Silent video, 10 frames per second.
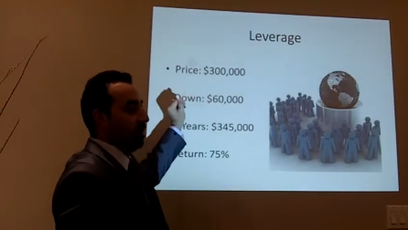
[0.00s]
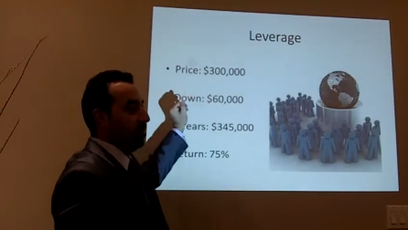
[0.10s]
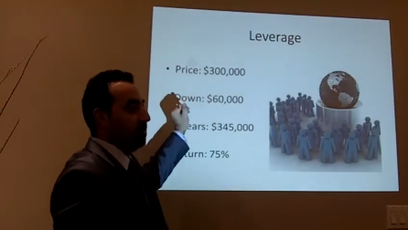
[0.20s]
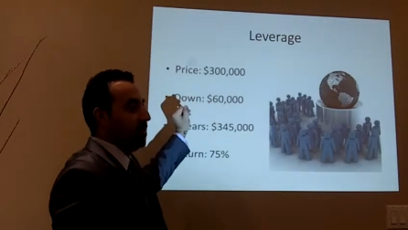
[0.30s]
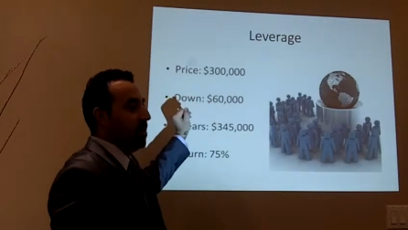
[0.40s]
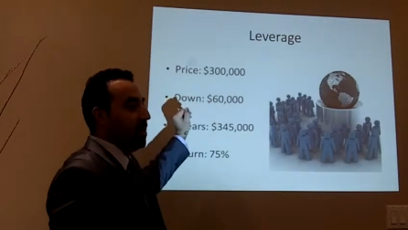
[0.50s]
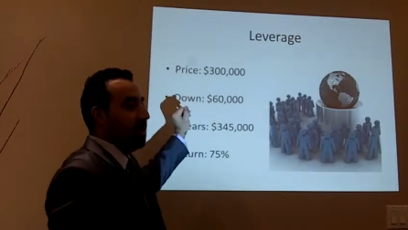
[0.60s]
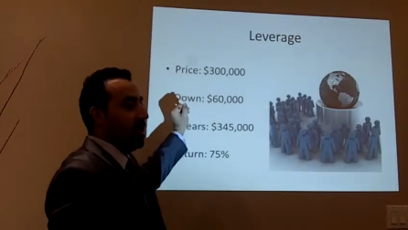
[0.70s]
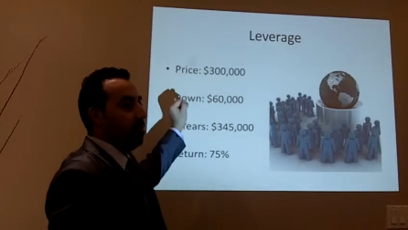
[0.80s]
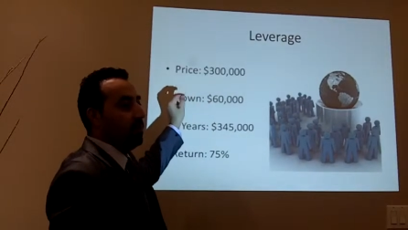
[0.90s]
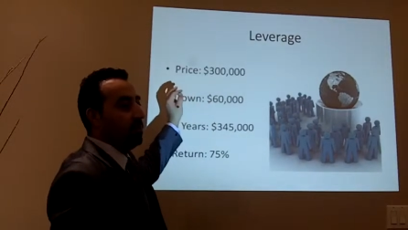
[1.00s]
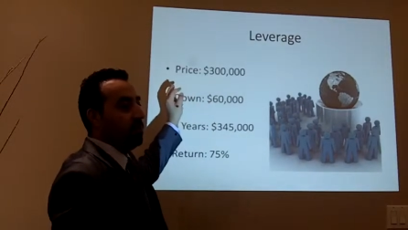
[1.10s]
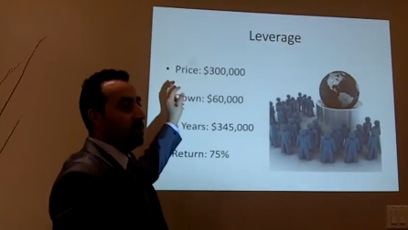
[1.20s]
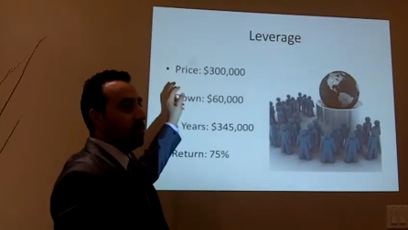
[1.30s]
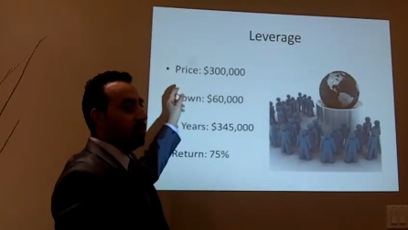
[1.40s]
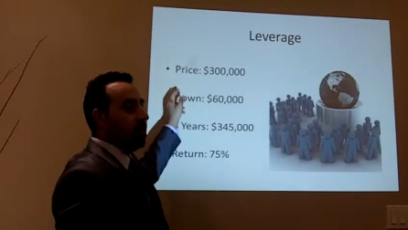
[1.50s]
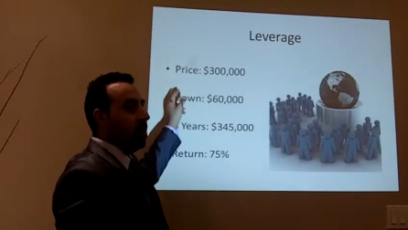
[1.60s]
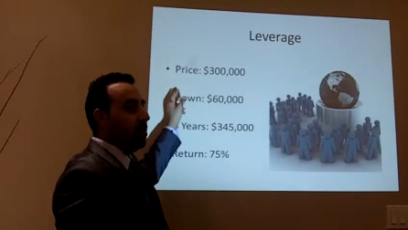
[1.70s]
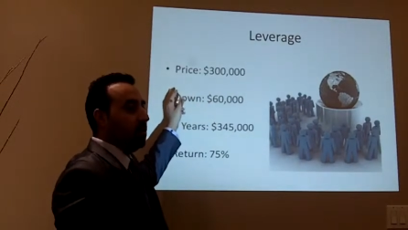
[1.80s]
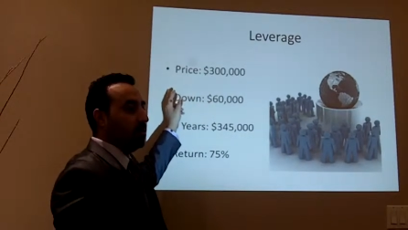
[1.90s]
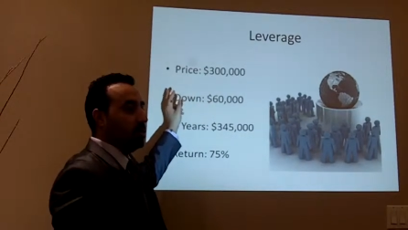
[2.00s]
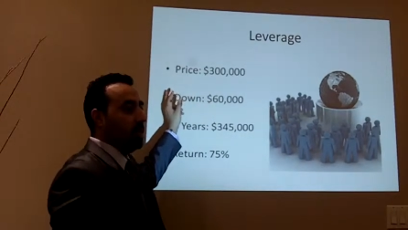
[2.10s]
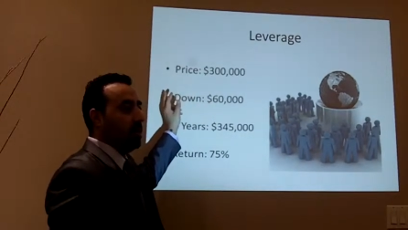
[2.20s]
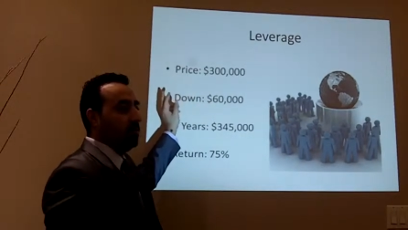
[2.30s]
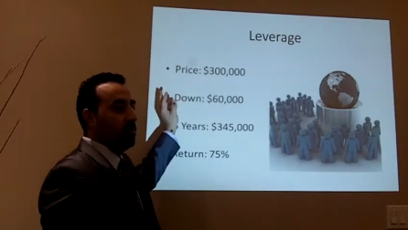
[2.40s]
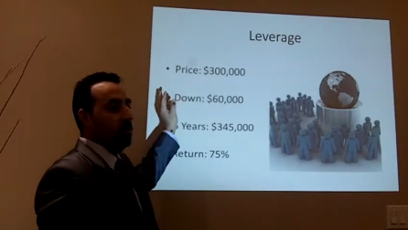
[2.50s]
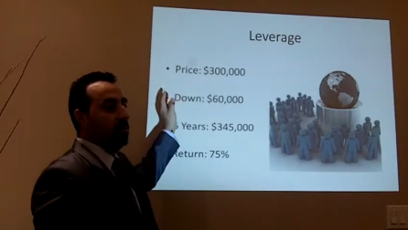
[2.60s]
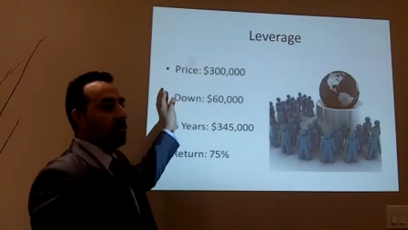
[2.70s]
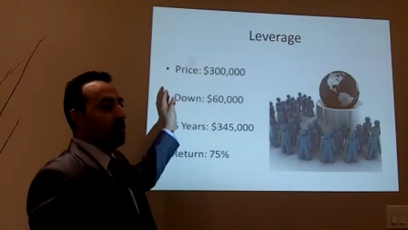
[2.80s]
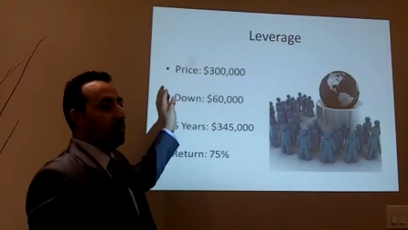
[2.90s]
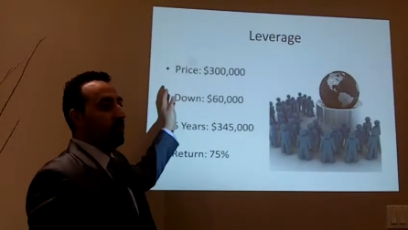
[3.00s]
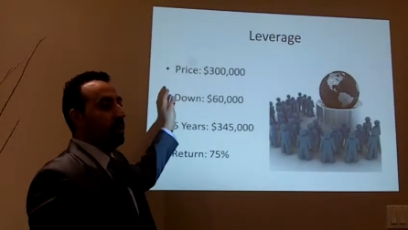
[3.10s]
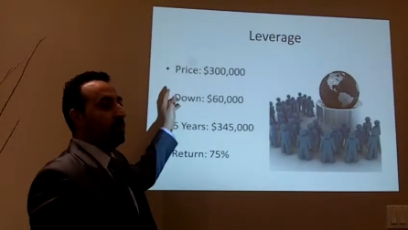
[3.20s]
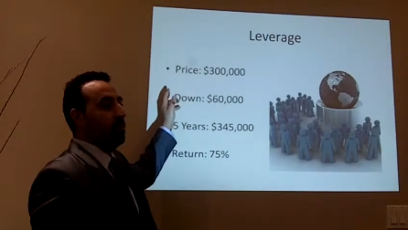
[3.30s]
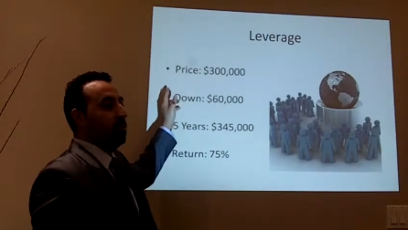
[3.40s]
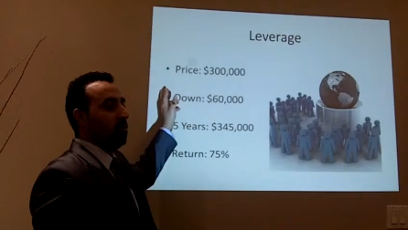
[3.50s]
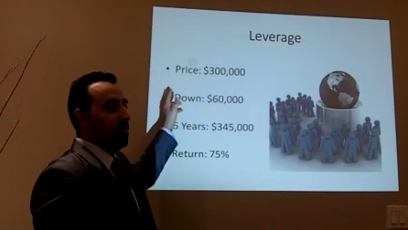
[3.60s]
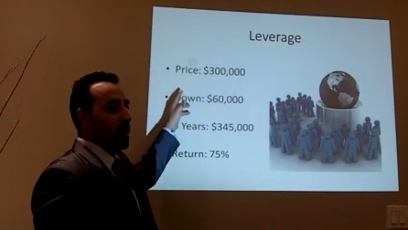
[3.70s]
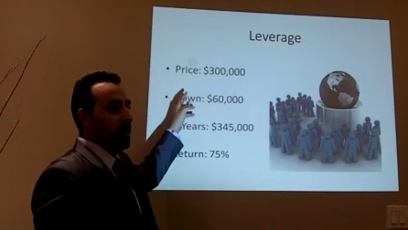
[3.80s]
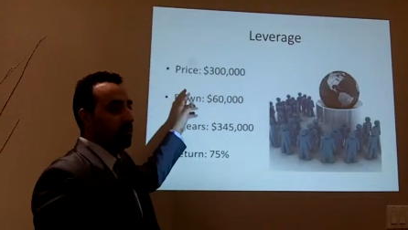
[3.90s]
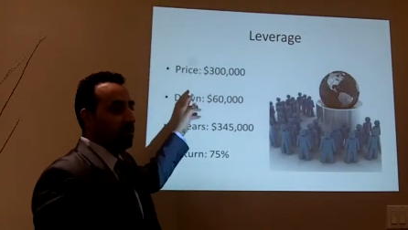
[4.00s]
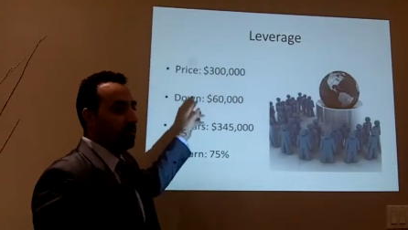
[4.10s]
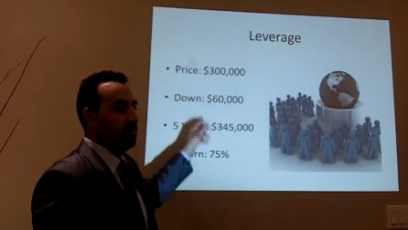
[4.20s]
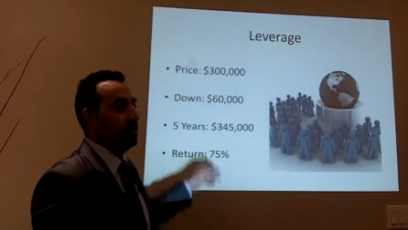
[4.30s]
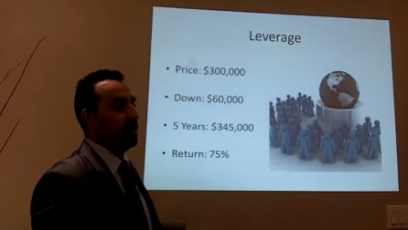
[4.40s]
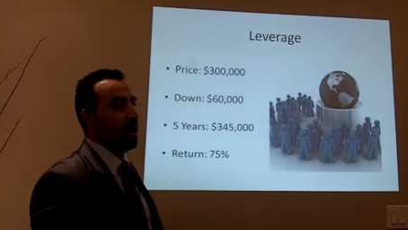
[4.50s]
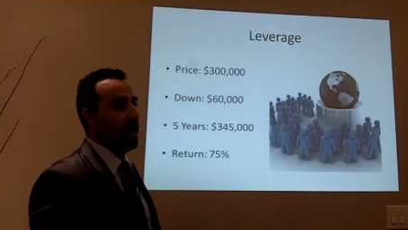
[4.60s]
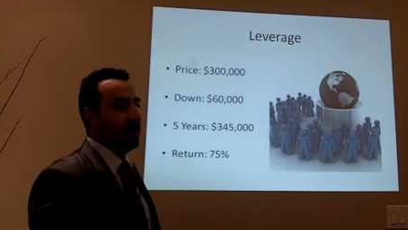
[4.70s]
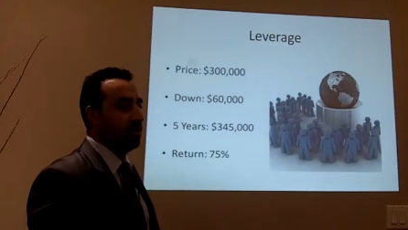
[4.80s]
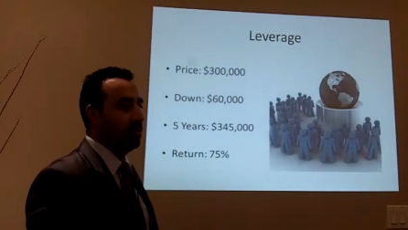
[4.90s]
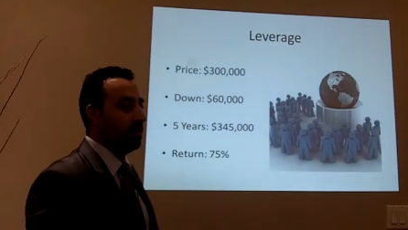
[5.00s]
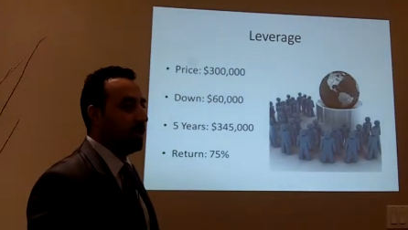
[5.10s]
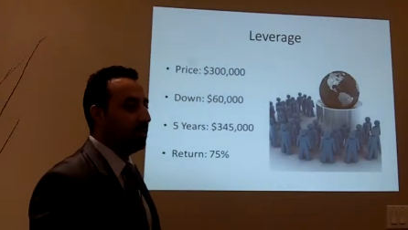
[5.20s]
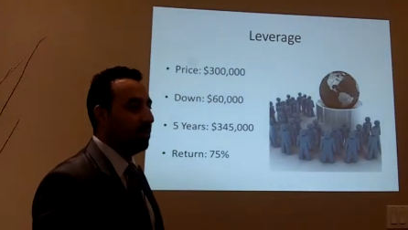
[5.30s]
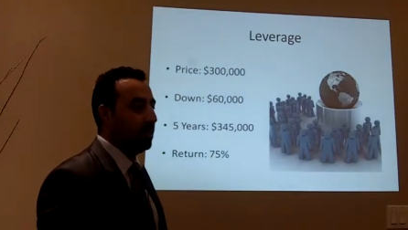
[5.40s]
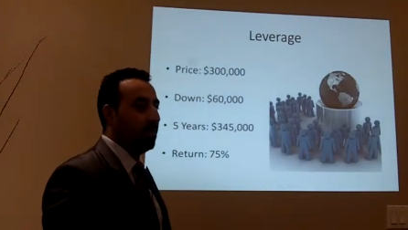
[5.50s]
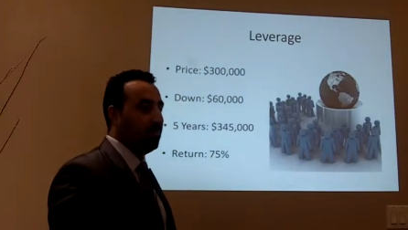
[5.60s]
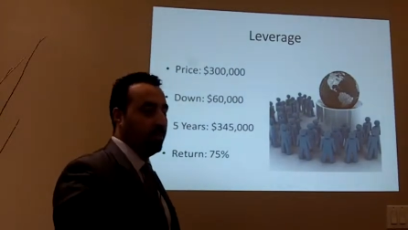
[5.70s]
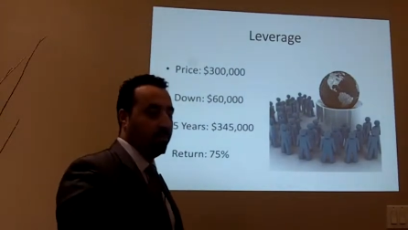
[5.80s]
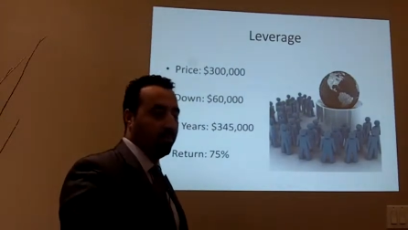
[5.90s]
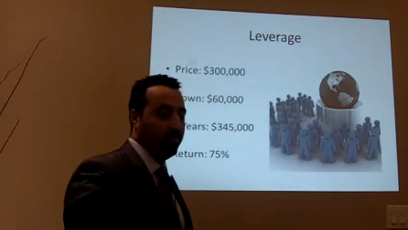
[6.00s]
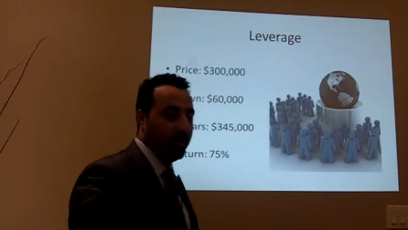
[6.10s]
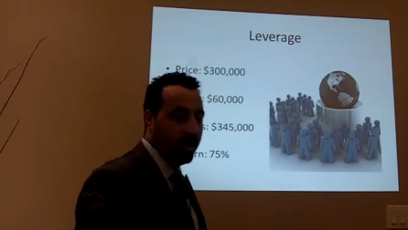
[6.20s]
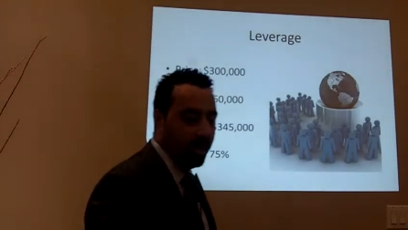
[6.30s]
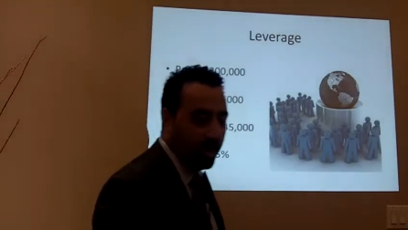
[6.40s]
price if this was a stock or GIC or something else, then you will pay 100% cash. So that's the difference of